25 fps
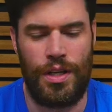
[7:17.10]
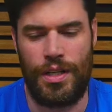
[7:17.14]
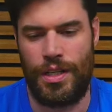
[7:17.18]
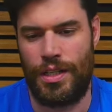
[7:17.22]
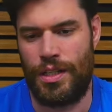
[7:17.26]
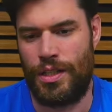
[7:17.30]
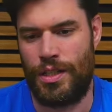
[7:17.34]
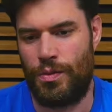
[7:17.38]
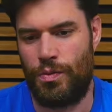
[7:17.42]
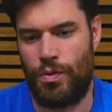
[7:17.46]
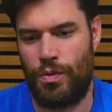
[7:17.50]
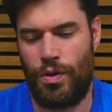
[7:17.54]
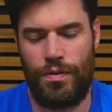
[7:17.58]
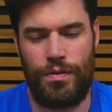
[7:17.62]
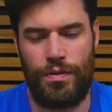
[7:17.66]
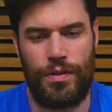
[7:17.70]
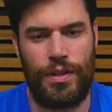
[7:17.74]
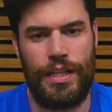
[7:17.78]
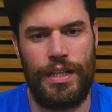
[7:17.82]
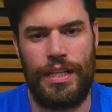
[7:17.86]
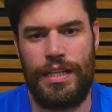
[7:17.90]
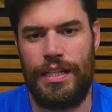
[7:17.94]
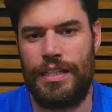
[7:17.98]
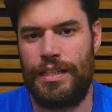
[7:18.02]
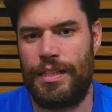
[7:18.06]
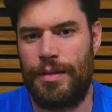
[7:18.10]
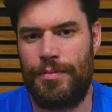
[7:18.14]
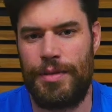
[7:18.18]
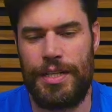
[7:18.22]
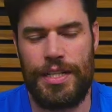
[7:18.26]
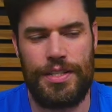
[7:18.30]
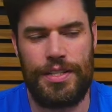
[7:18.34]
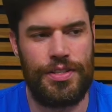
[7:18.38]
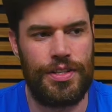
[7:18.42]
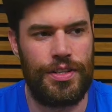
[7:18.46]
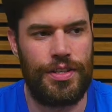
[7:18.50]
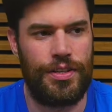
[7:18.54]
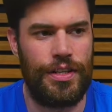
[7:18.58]
Wolverine limited
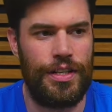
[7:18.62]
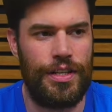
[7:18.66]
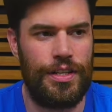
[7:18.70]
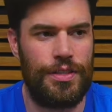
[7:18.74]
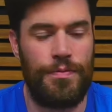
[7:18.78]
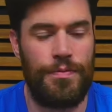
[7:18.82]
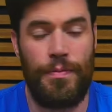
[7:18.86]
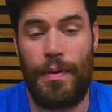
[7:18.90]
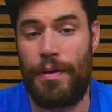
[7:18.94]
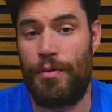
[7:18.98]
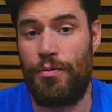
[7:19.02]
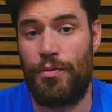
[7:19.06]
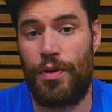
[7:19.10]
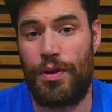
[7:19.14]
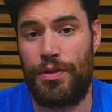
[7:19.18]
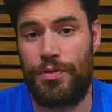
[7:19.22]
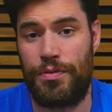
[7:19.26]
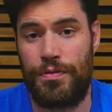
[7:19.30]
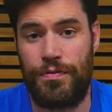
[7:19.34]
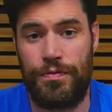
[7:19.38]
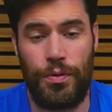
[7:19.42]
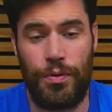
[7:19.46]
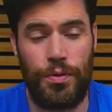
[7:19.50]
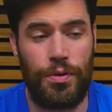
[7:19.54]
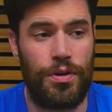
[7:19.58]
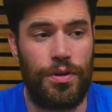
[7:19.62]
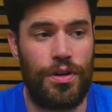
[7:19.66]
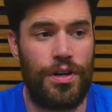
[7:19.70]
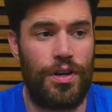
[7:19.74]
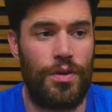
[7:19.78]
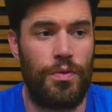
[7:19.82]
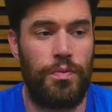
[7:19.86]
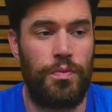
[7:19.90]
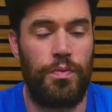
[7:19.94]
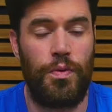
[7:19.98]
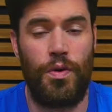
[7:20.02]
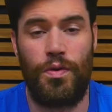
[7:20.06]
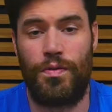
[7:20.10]
series, maybe 1 through
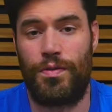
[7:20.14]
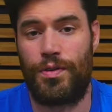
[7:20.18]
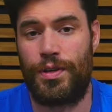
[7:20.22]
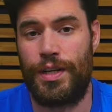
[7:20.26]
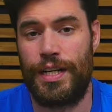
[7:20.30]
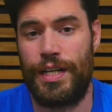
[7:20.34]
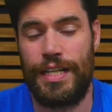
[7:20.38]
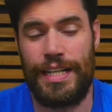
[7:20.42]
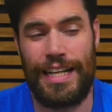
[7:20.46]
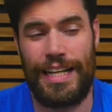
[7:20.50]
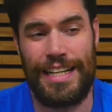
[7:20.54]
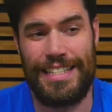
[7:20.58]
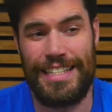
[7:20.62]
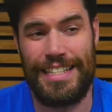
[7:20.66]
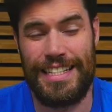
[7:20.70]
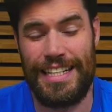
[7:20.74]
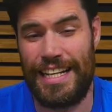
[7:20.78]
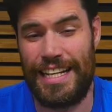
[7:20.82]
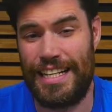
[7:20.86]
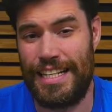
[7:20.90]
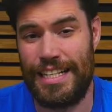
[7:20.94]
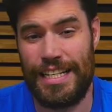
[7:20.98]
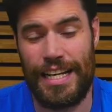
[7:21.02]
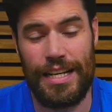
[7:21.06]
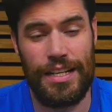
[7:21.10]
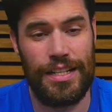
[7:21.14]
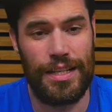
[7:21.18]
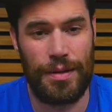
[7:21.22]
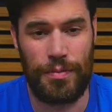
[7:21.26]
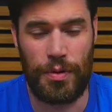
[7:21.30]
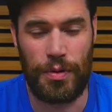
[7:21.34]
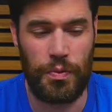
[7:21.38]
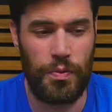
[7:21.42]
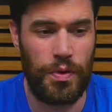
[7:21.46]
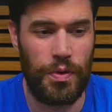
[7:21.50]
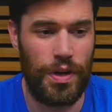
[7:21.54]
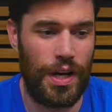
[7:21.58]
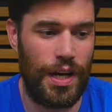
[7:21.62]
4, Wolverine 1988 number
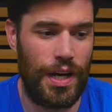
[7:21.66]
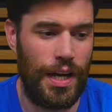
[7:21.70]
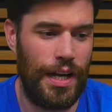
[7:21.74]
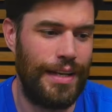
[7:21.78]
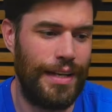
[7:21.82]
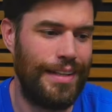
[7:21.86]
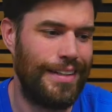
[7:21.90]
1,